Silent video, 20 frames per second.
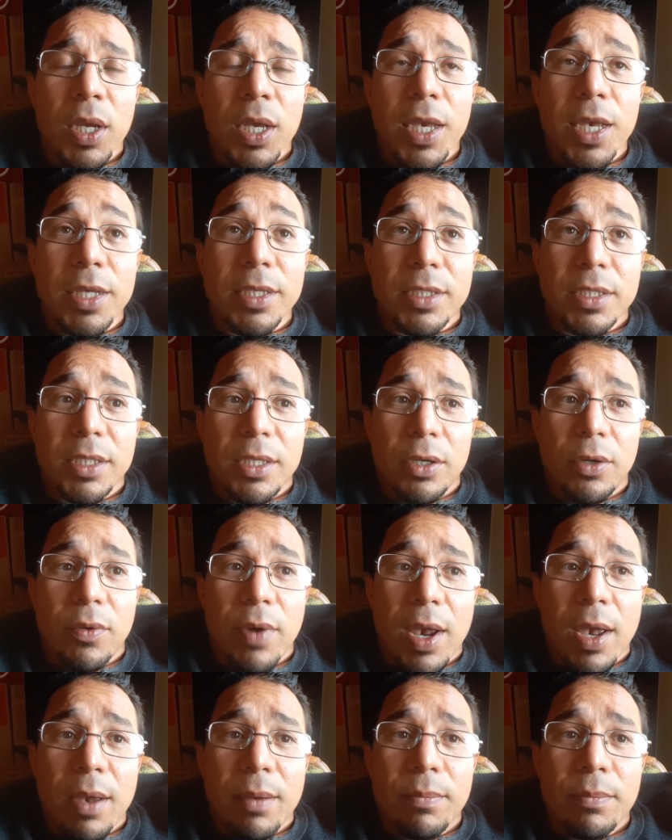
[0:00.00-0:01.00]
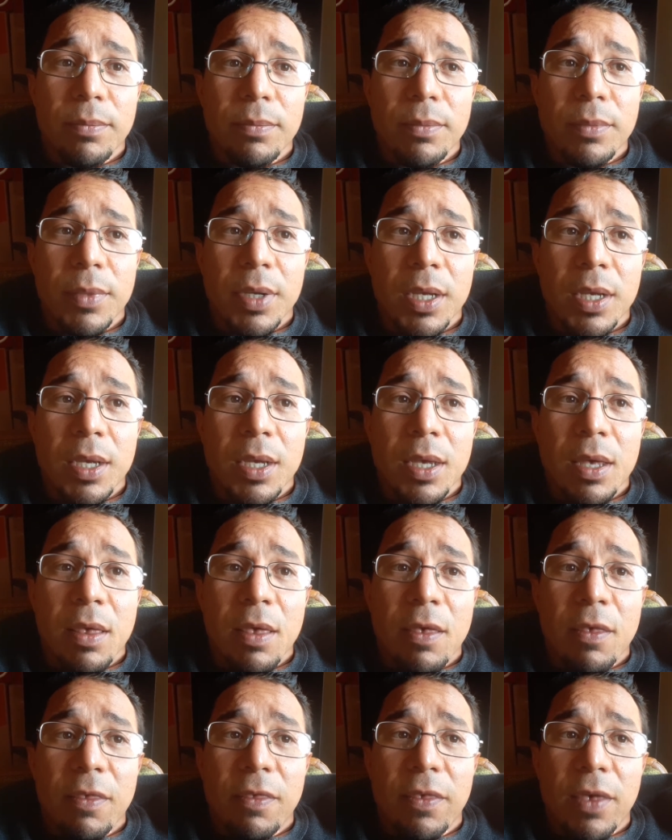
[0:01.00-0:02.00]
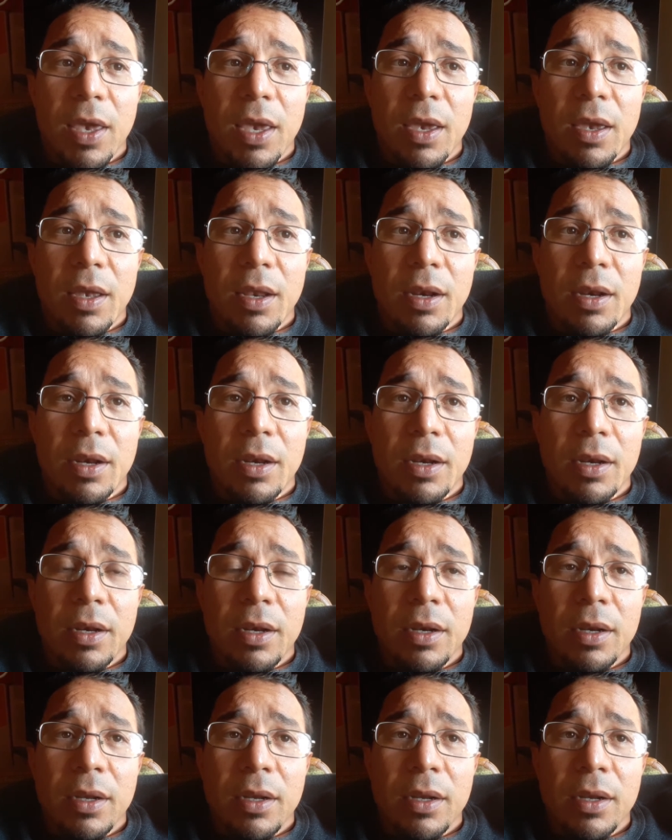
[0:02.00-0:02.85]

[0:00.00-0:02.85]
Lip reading: Instagram, then